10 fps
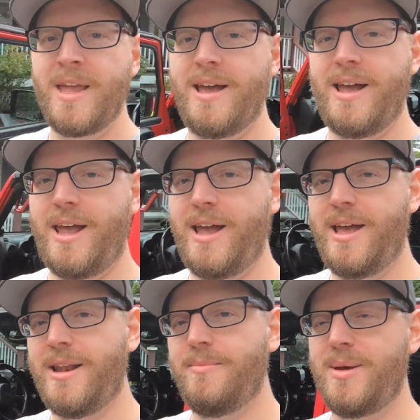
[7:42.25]

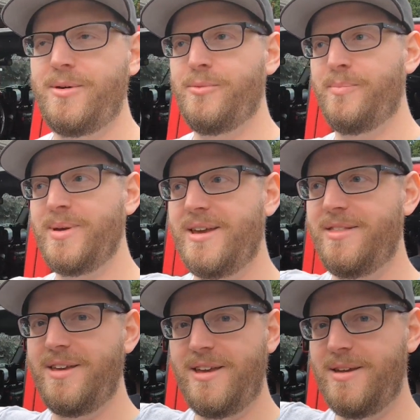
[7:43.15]
and maybe we'll be
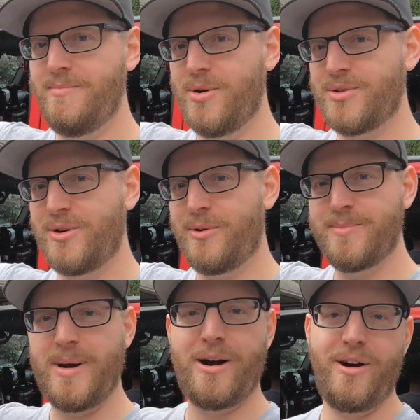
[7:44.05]
the most
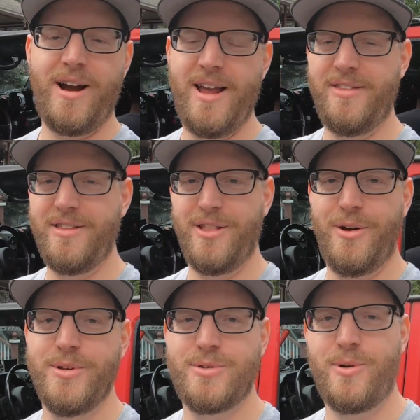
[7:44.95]
horsepower and the
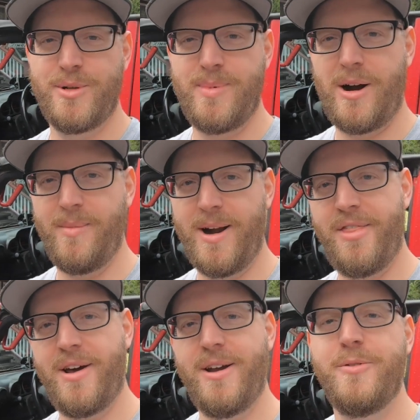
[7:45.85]
lowest horsepower. But I
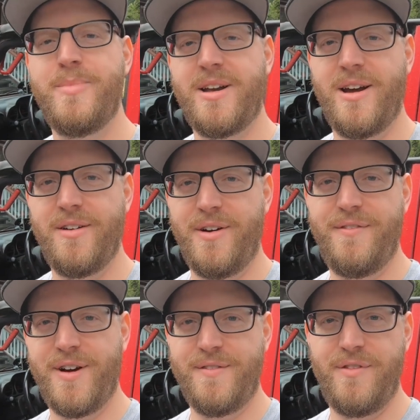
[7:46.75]
thought it would be kind of a
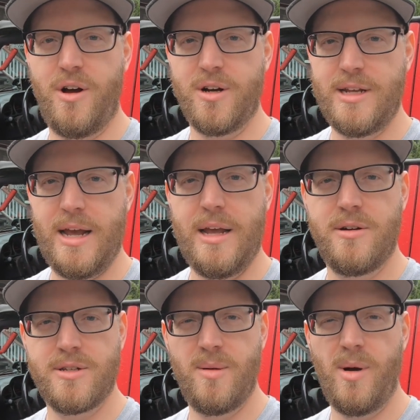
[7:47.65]
fun vlog day.
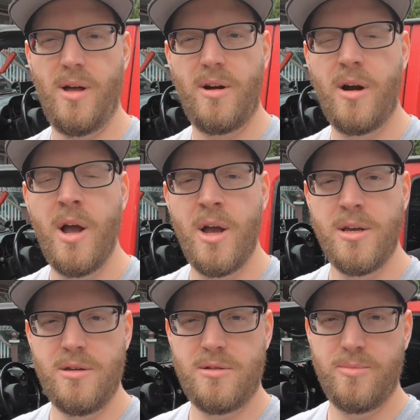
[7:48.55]
There's some other
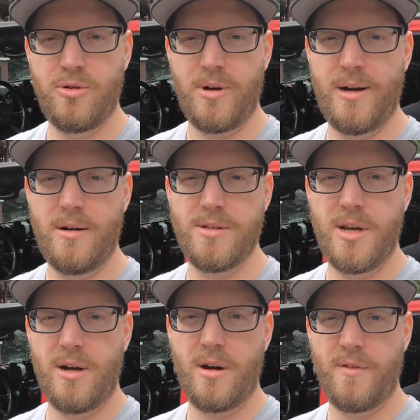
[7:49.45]
YouTube creators
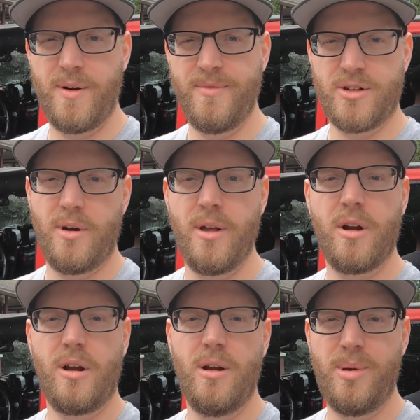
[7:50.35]
here from Victoria that
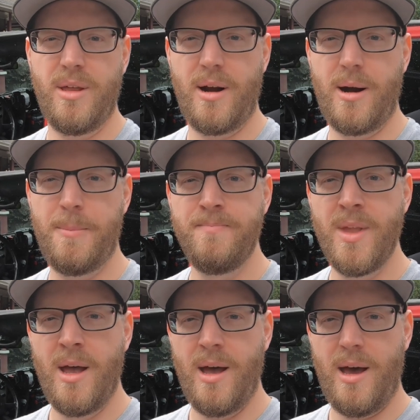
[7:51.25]
are going to be there,
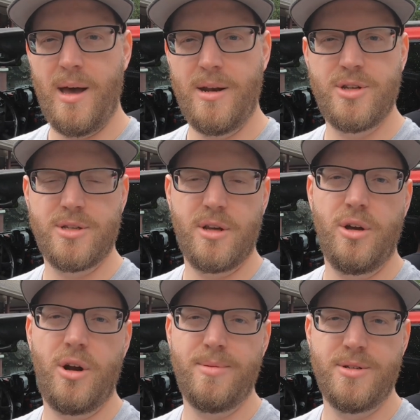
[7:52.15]
and it's just a
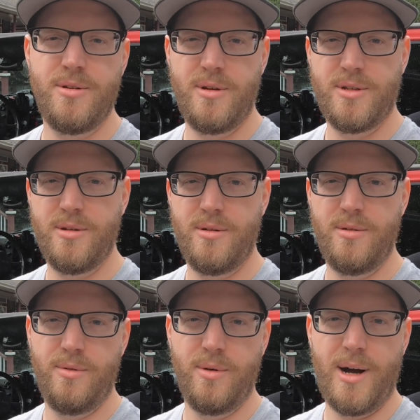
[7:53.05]
good opportunity
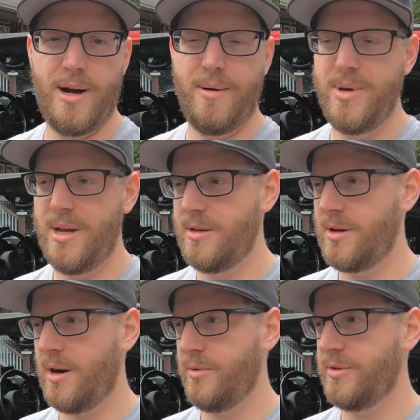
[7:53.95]
to meet and
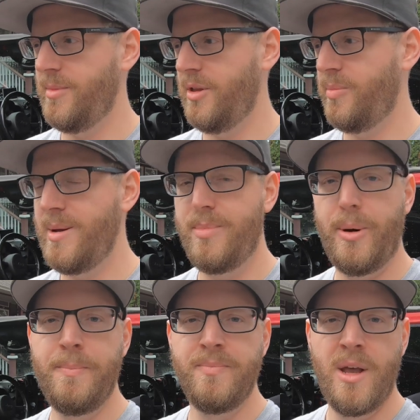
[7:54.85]
talk with some other people